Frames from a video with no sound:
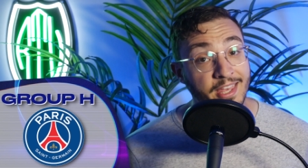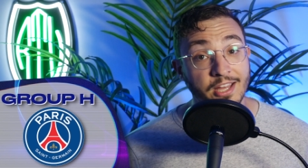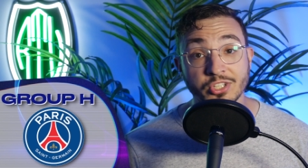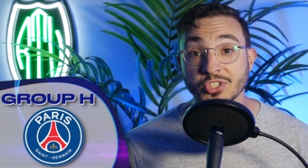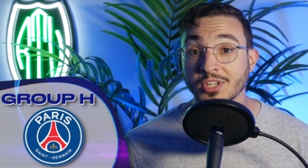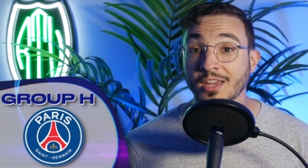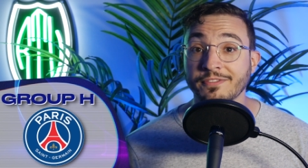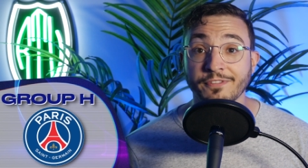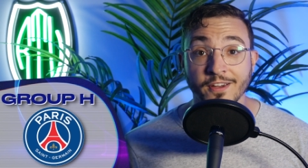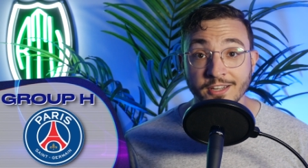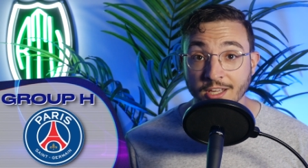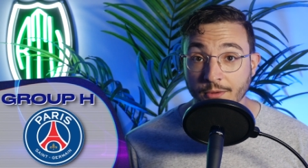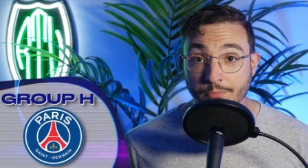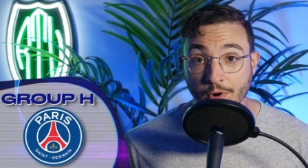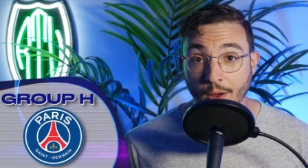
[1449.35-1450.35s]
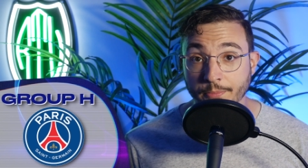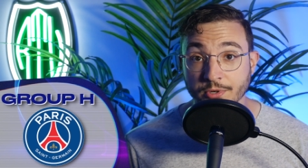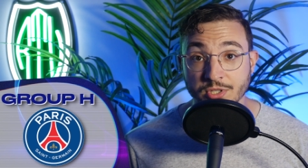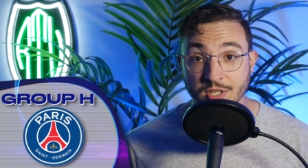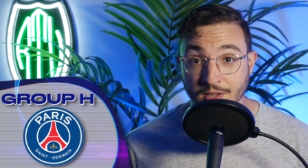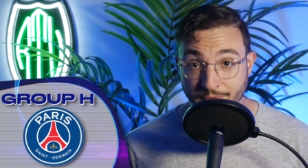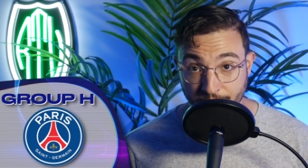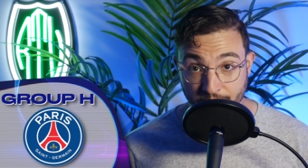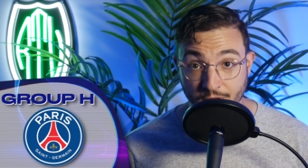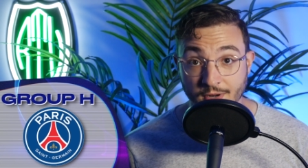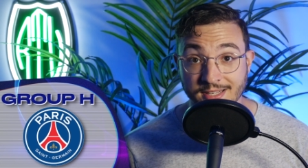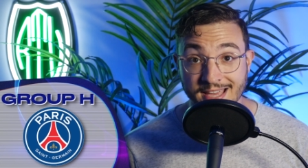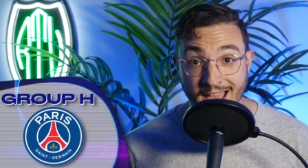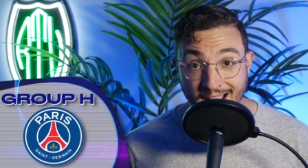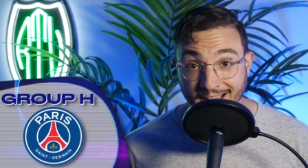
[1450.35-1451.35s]
Galtier finding a proper shape for their
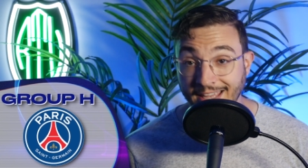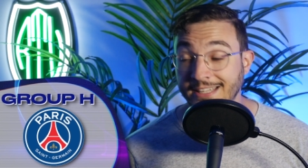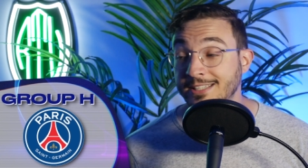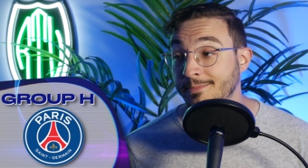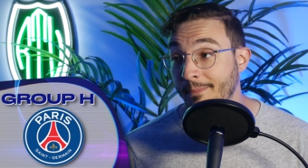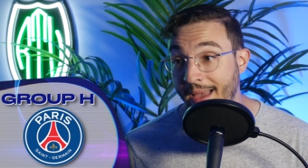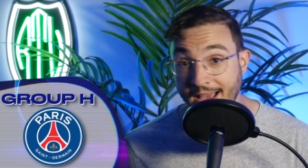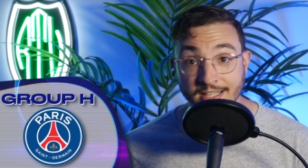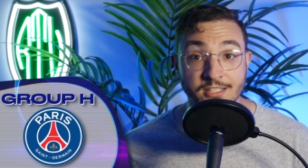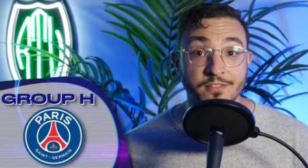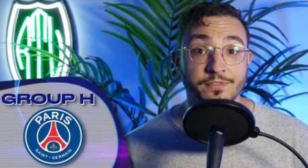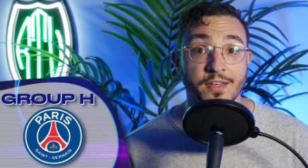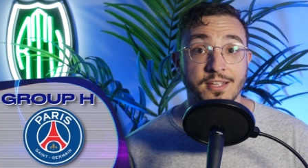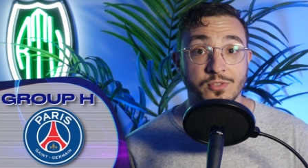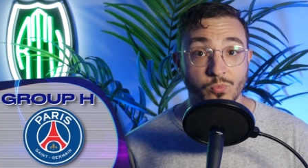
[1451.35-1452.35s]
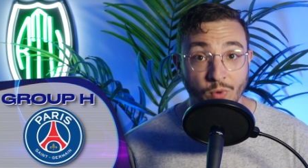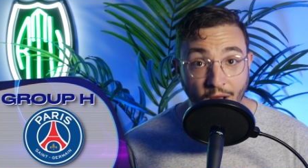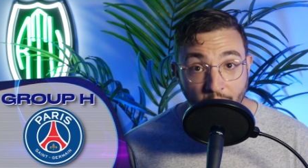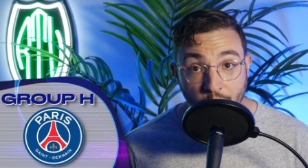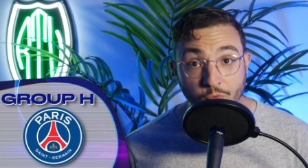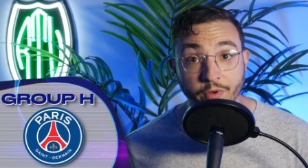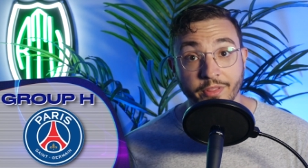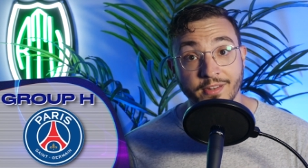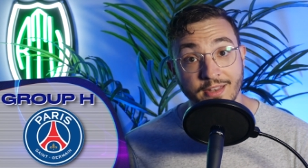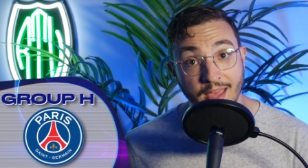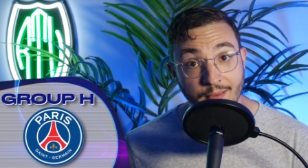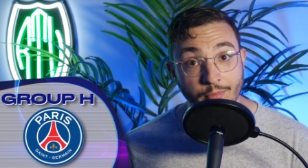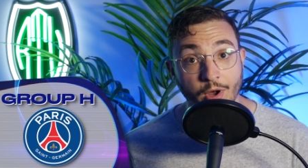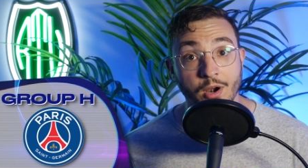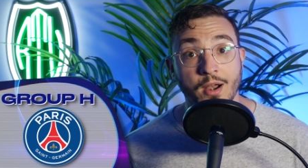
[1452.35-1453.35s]
attack is massive as well, with
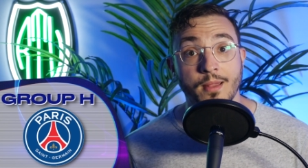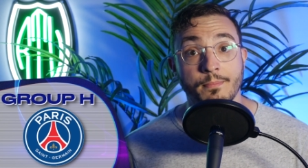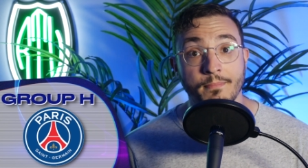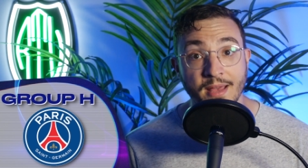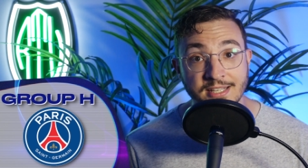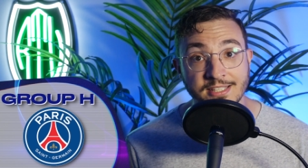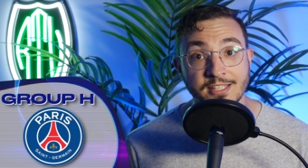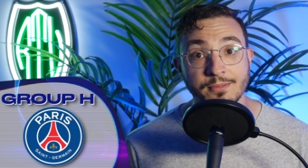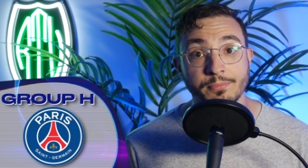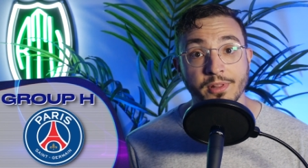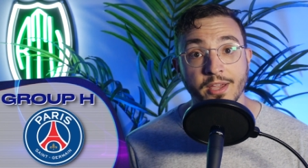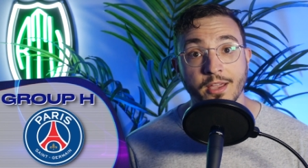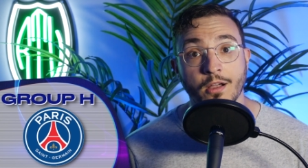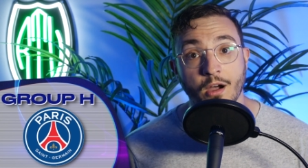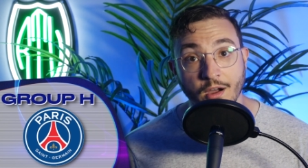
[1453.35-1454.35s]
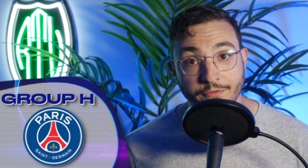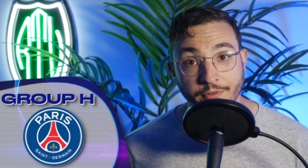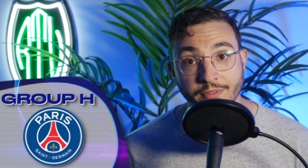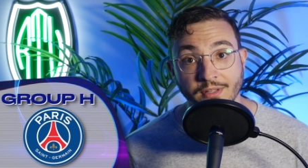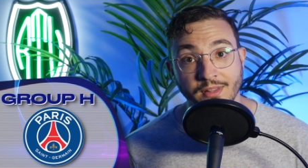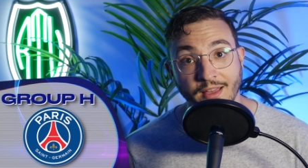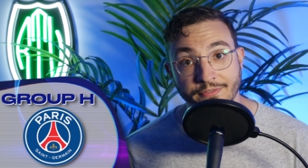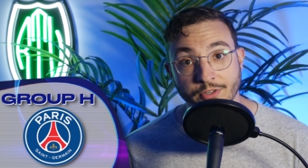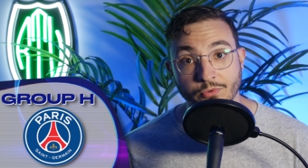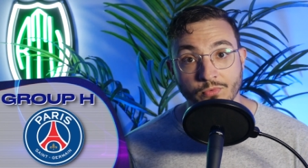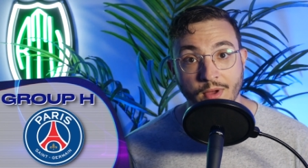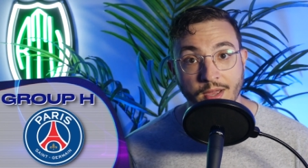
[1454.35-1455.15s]
Neymar and Messi playing off of the left and